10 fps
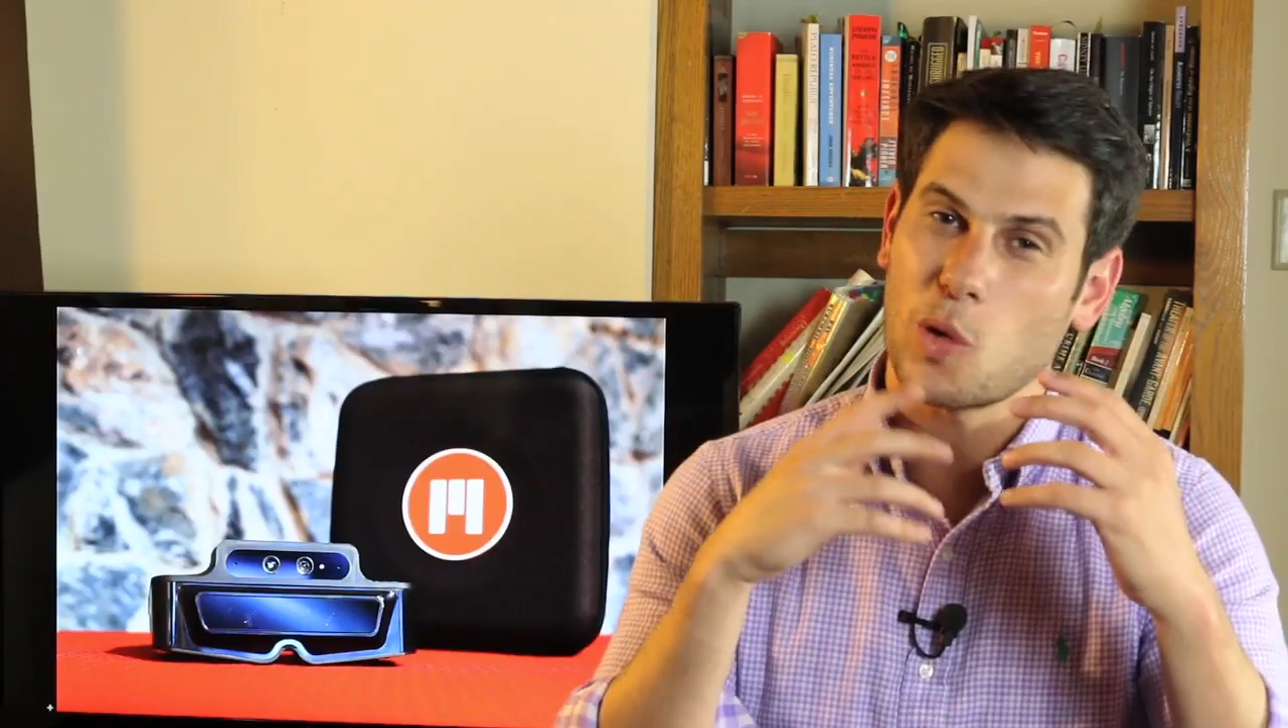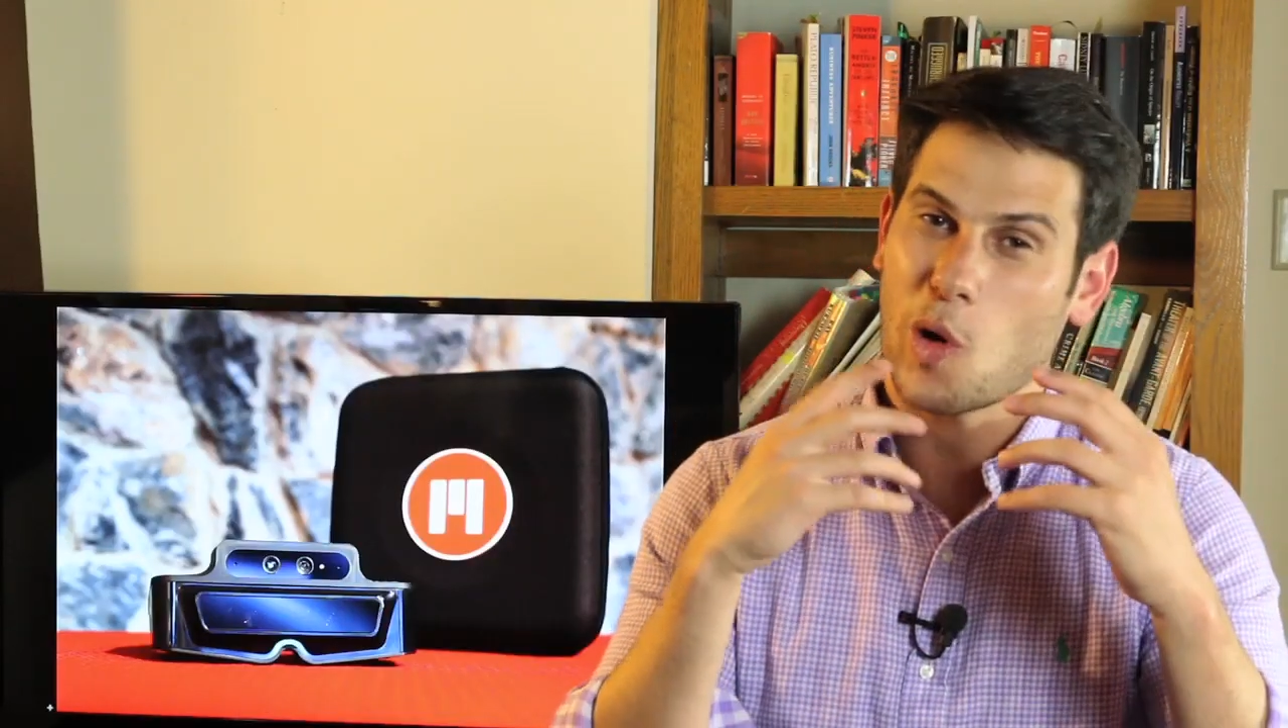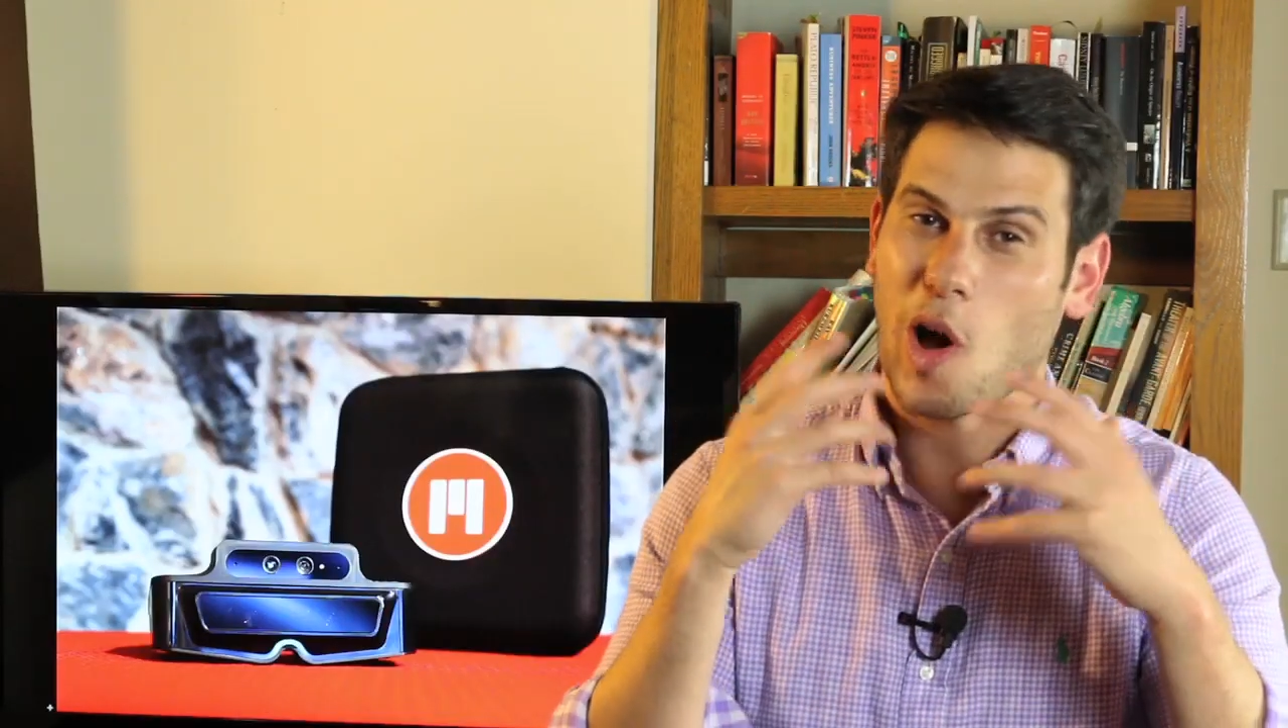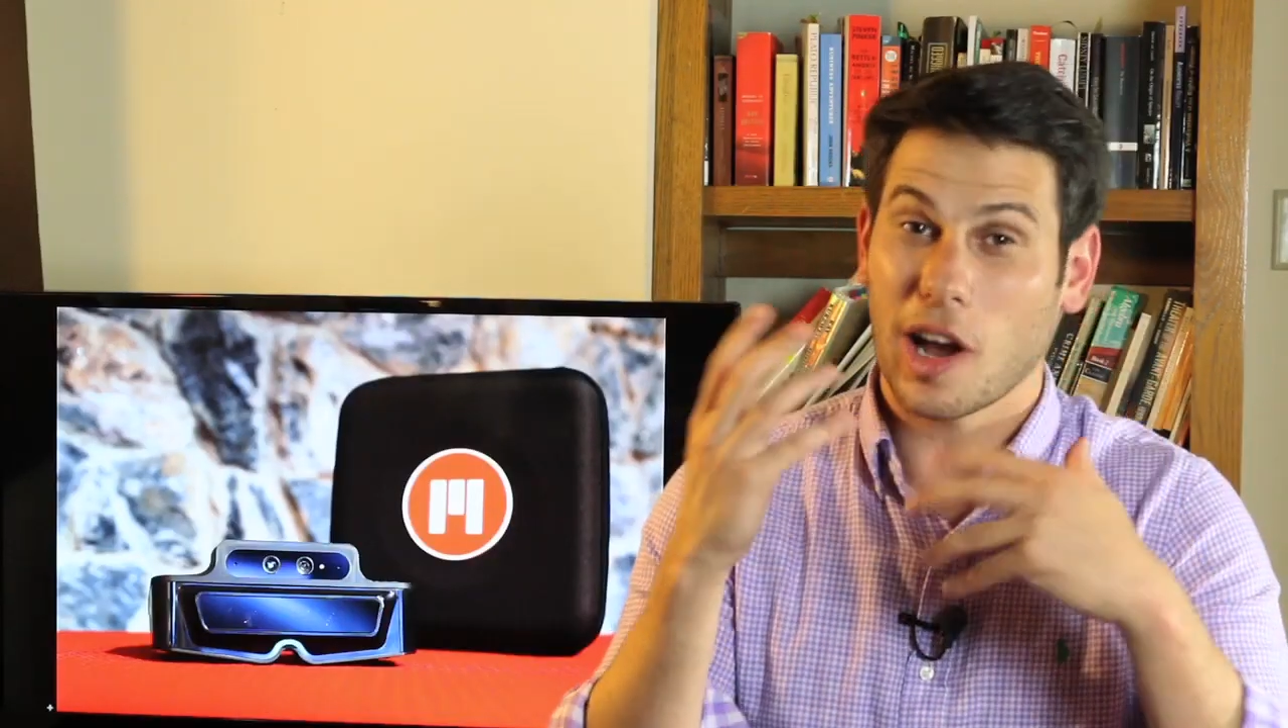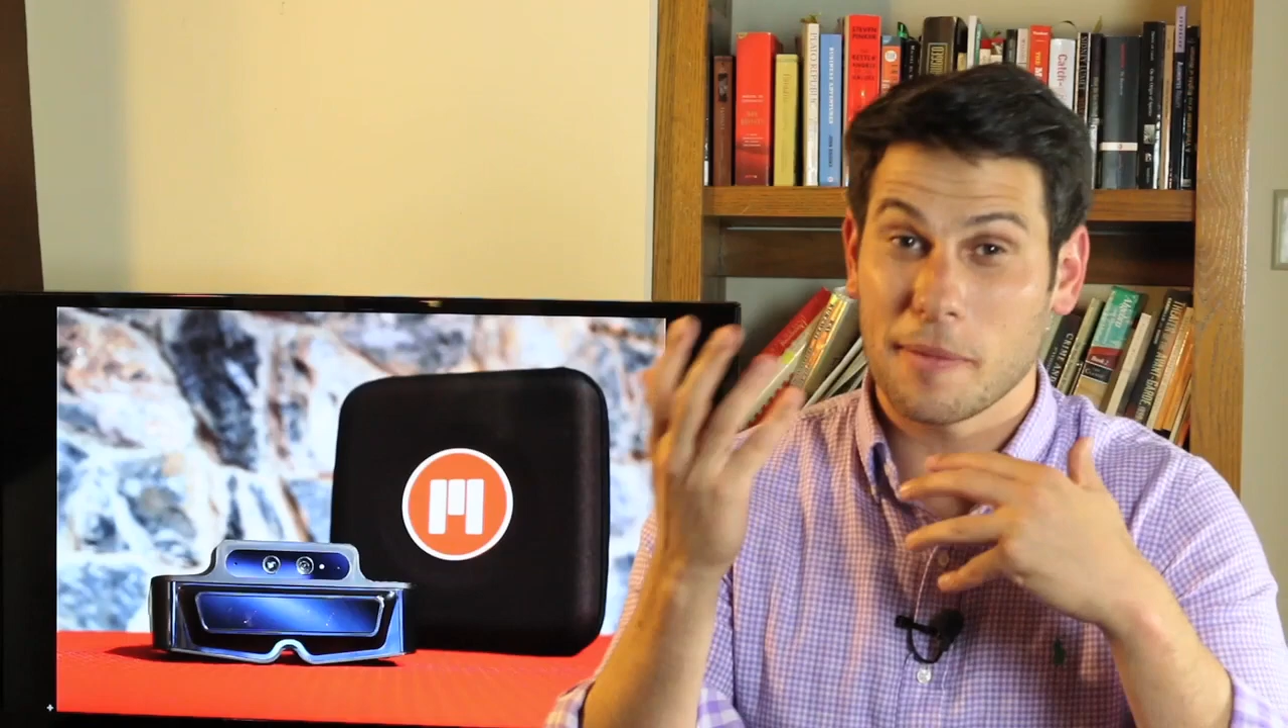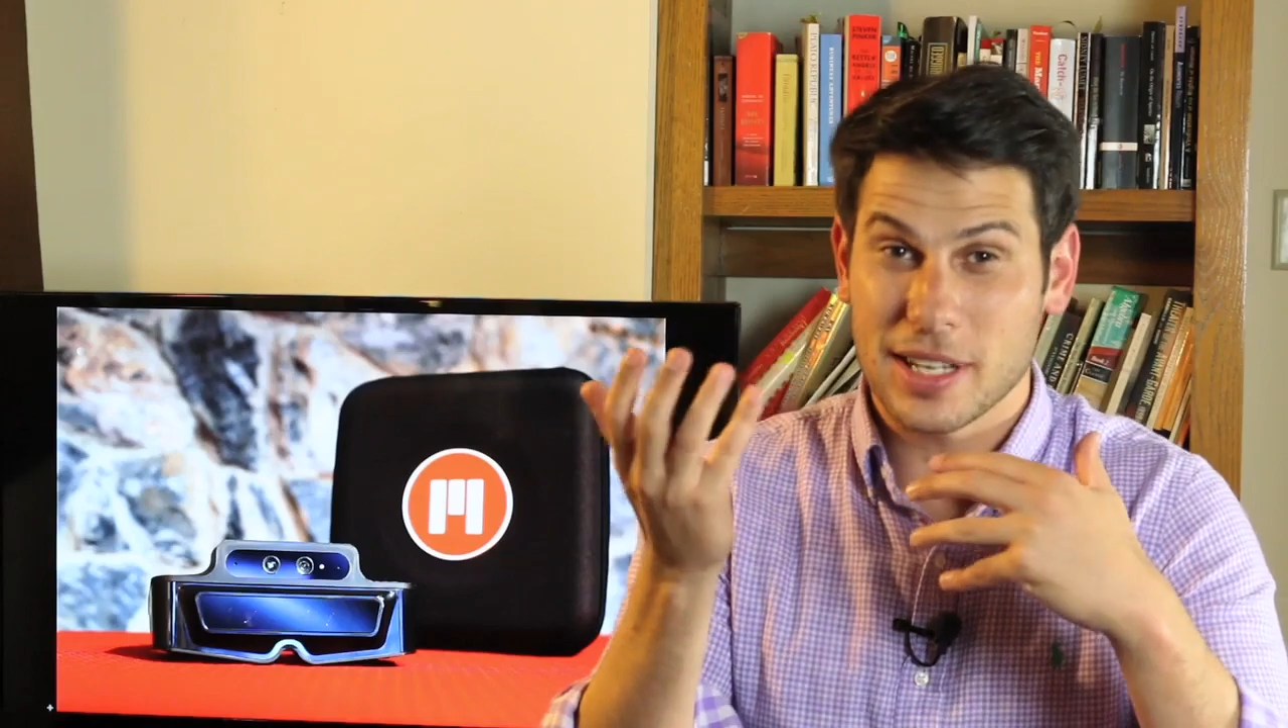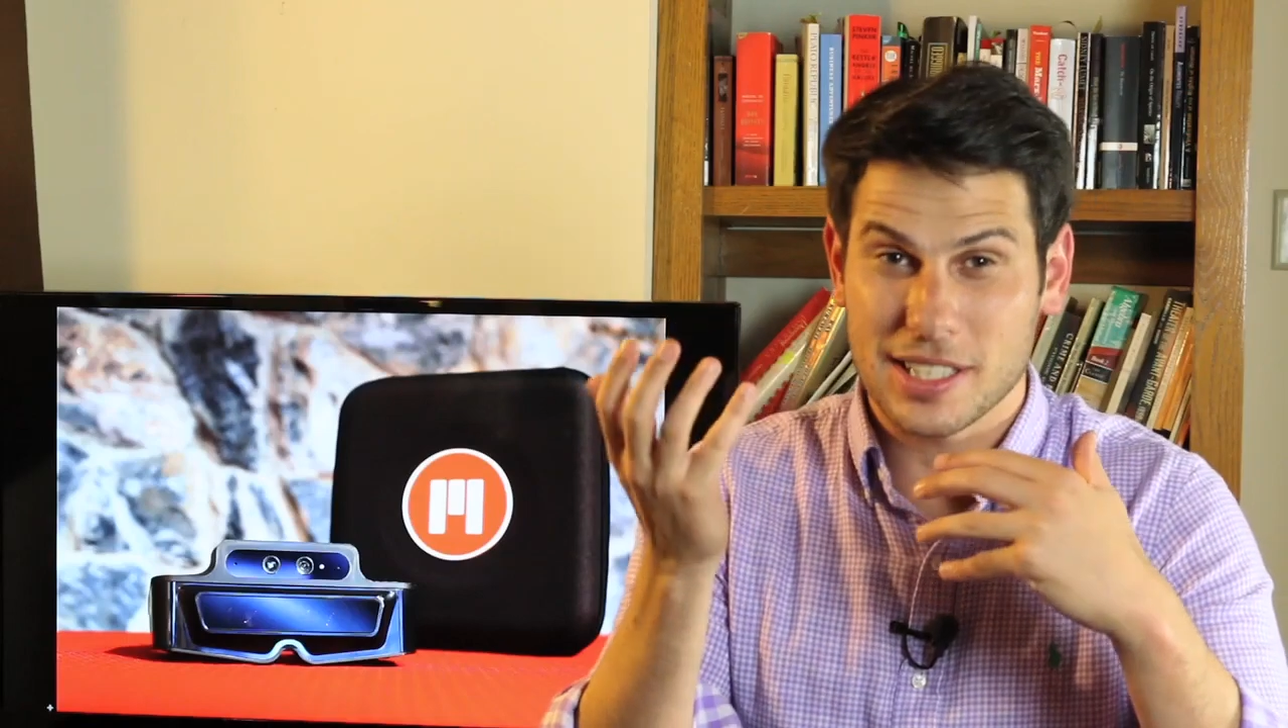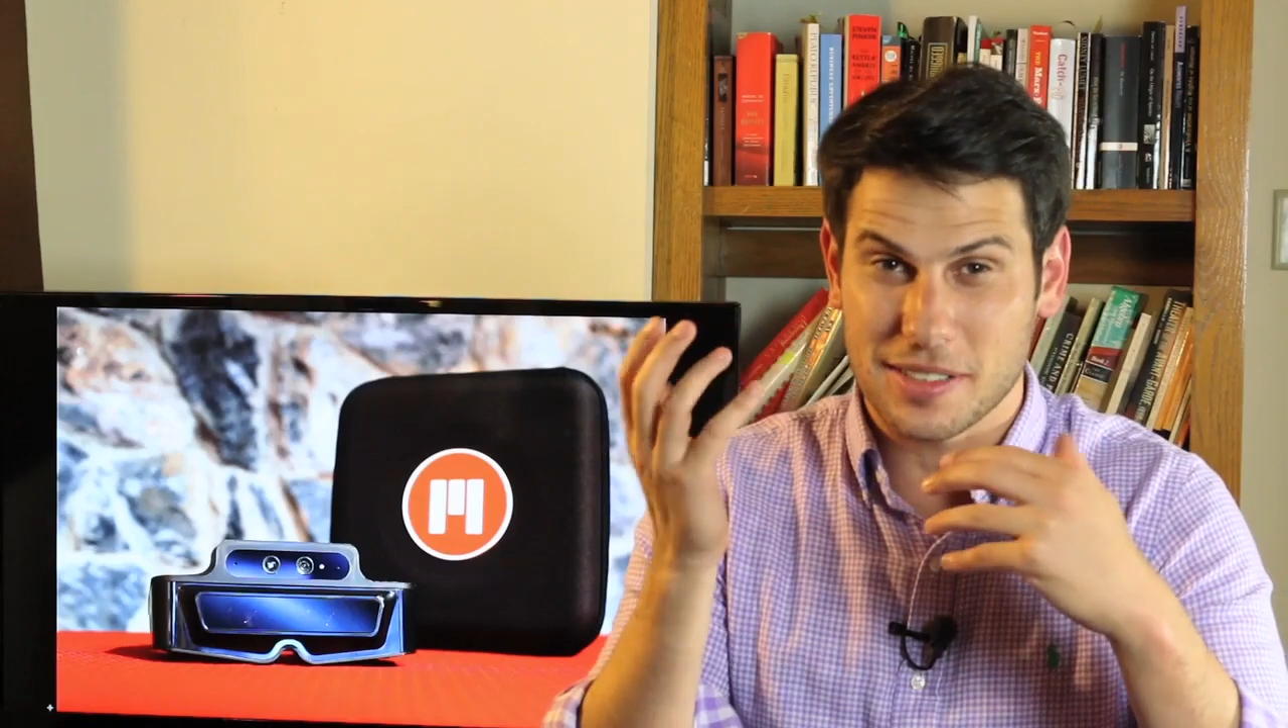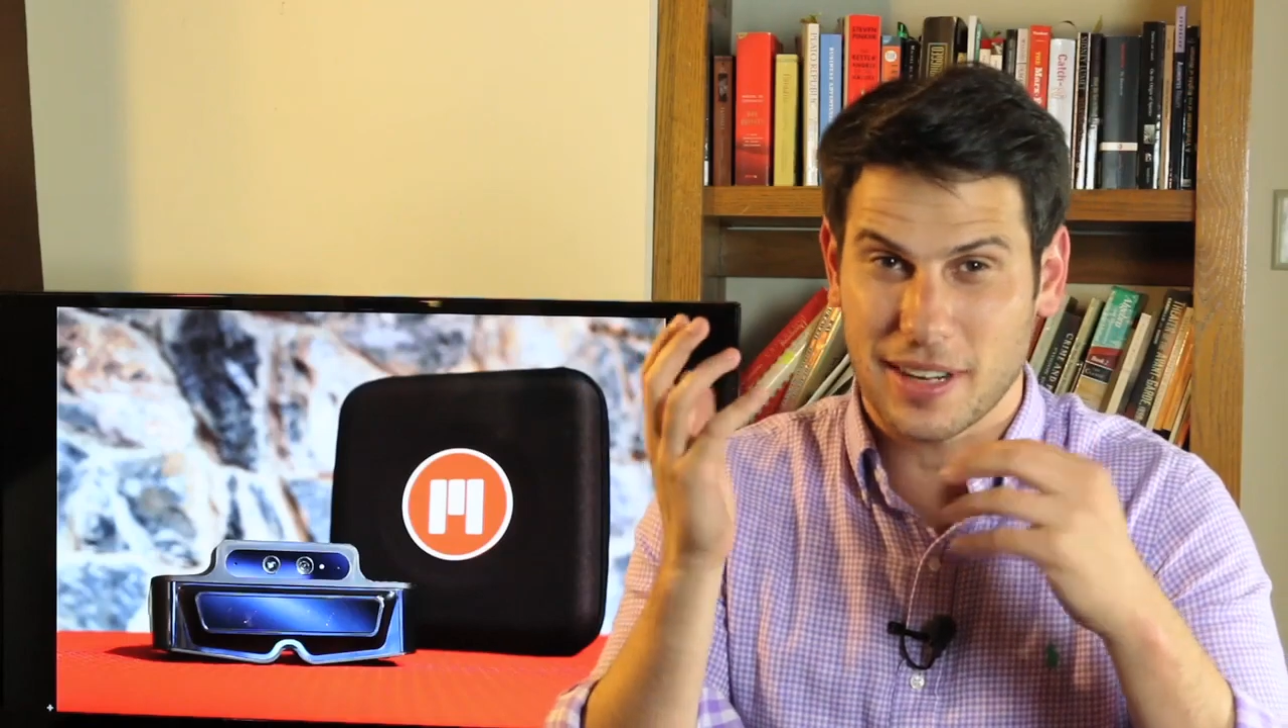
or augmented